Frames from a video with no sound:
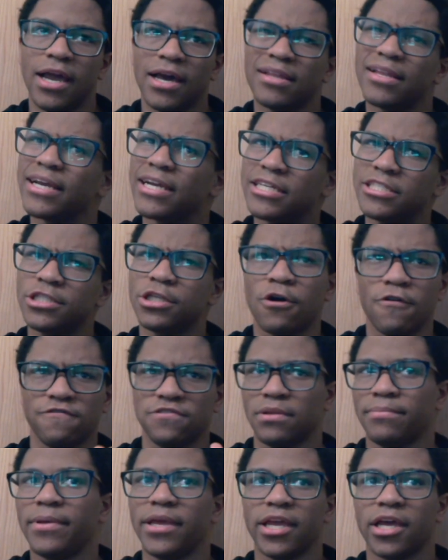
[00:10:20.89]
Like
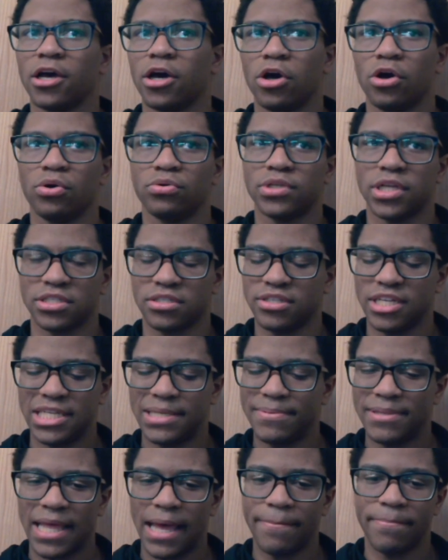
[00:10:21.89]
Doflamingo doesn't need
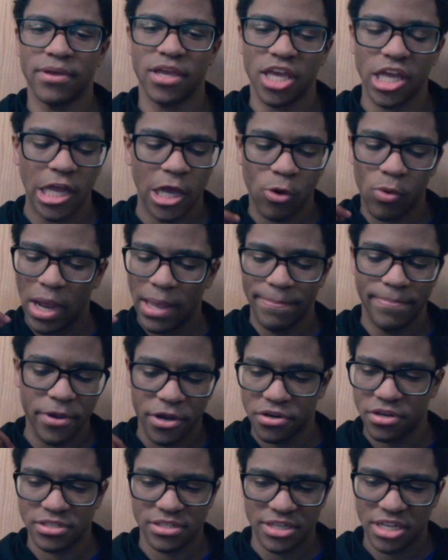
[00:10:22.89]
to be that big, and
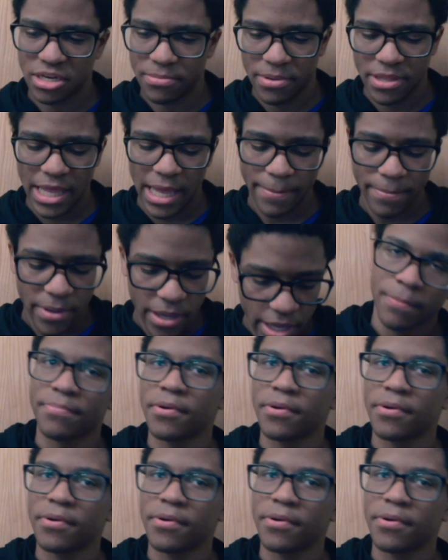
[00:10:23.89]
Whitebeard doesn't need to be that big,